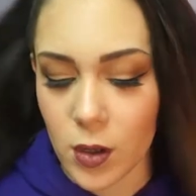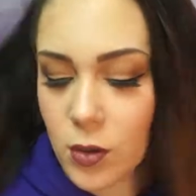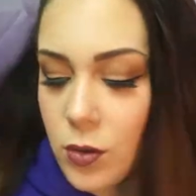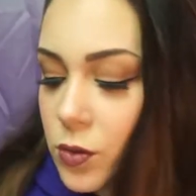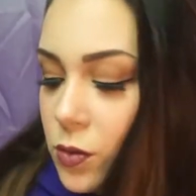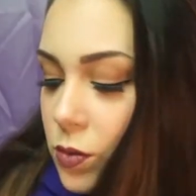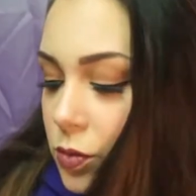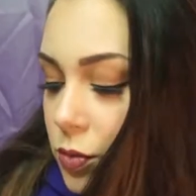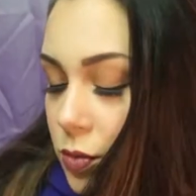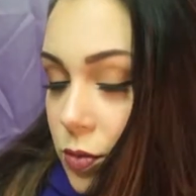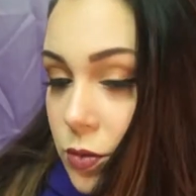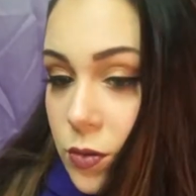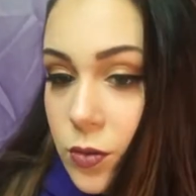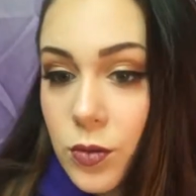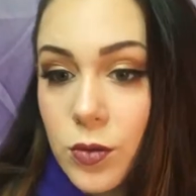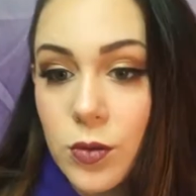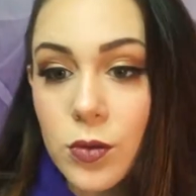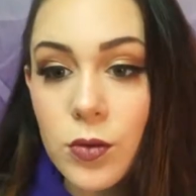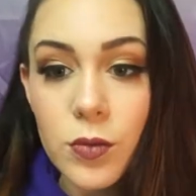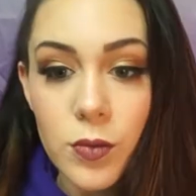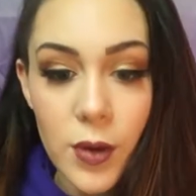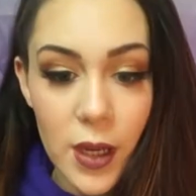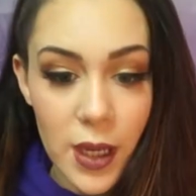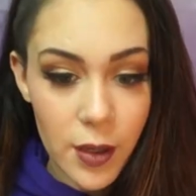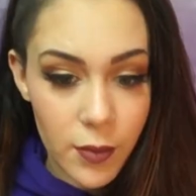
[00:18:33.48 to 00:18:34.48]
Ooh,
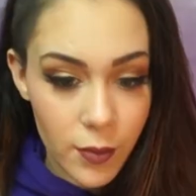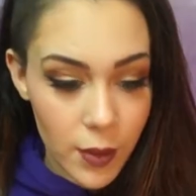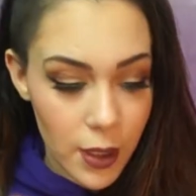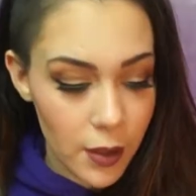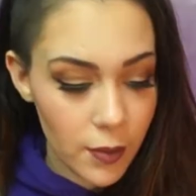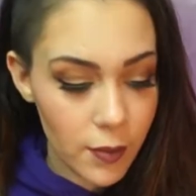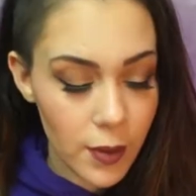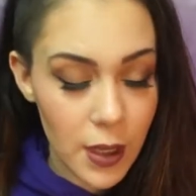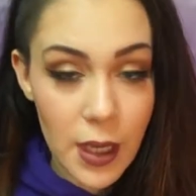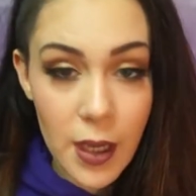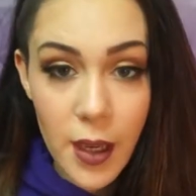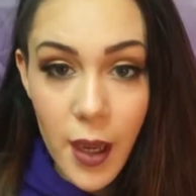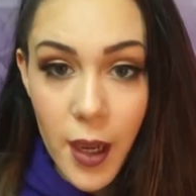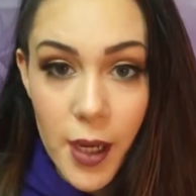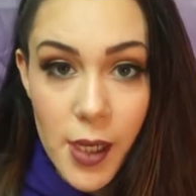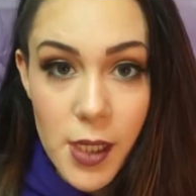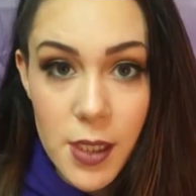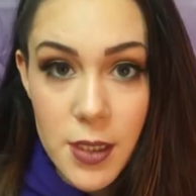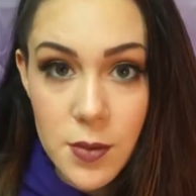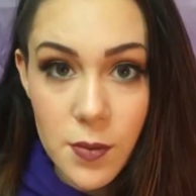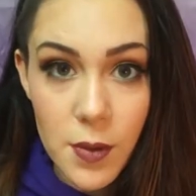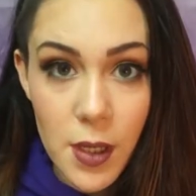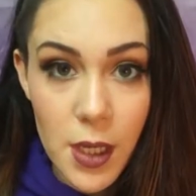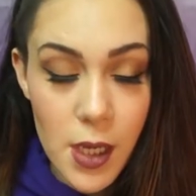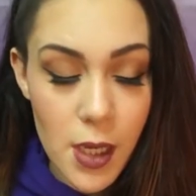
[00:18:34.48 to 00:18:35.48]
wait, guys,
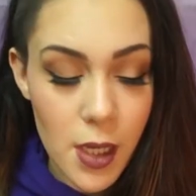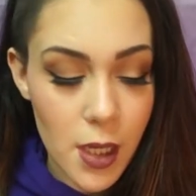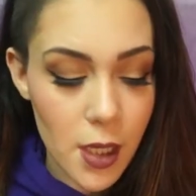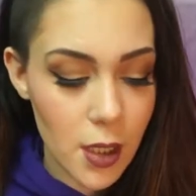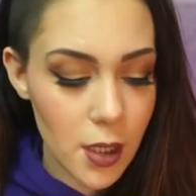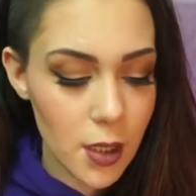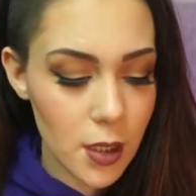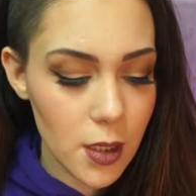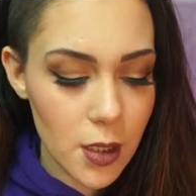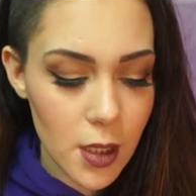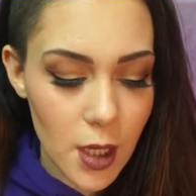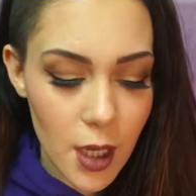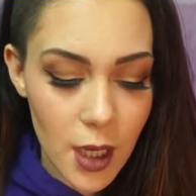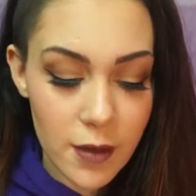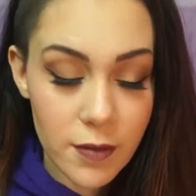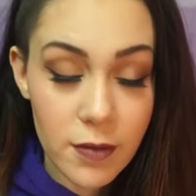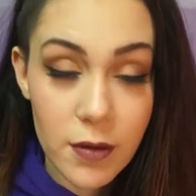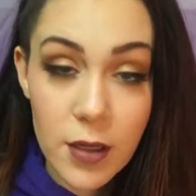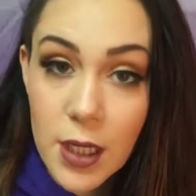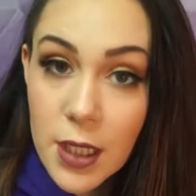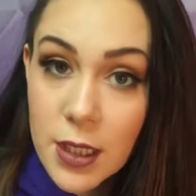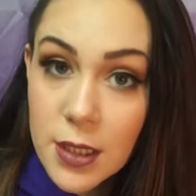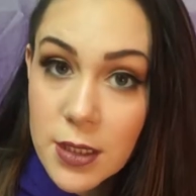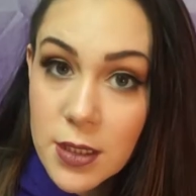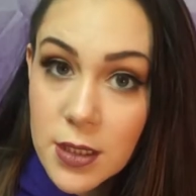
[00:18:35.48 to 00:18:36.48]
wait. I
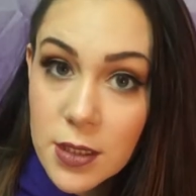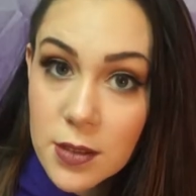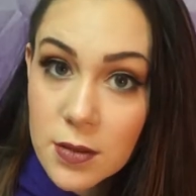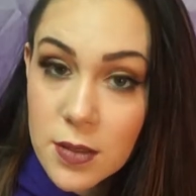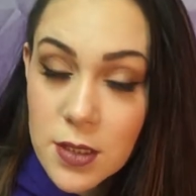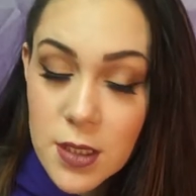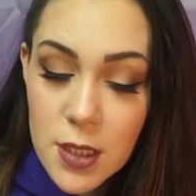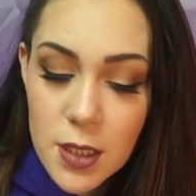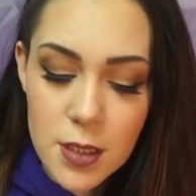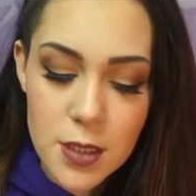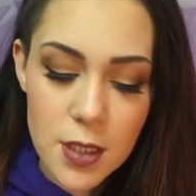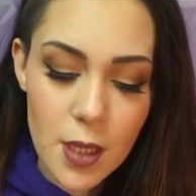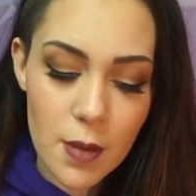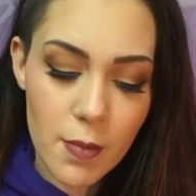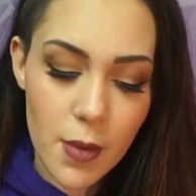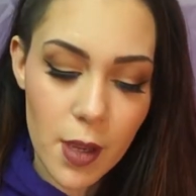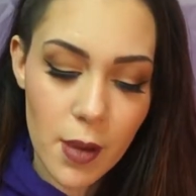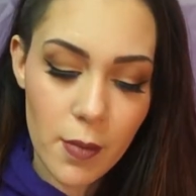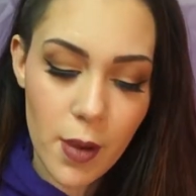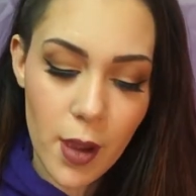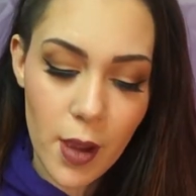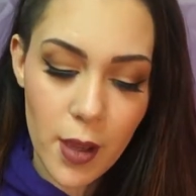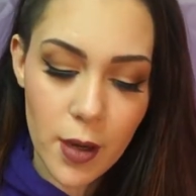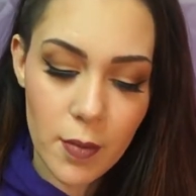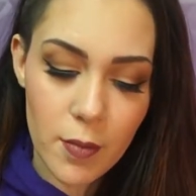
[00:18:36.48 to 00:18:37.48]
forgot to use this on my
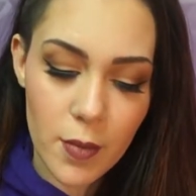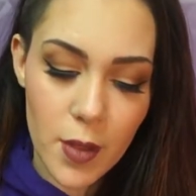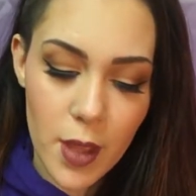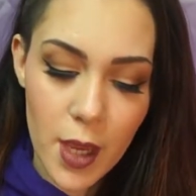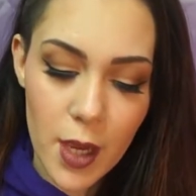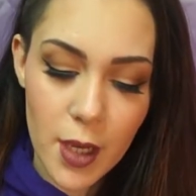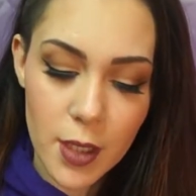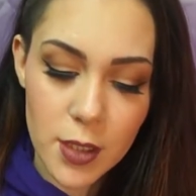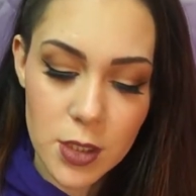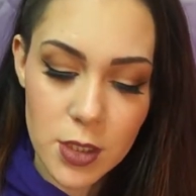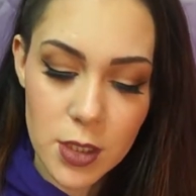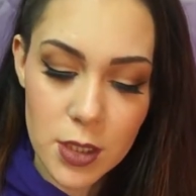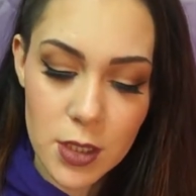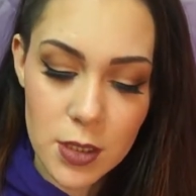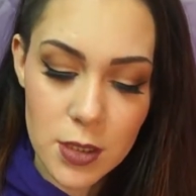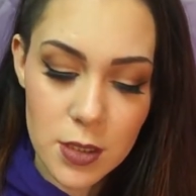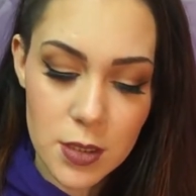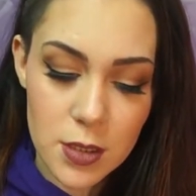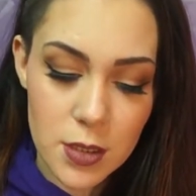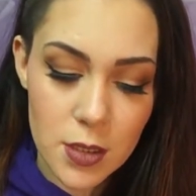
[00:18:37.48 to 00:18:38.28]
bottom lashes.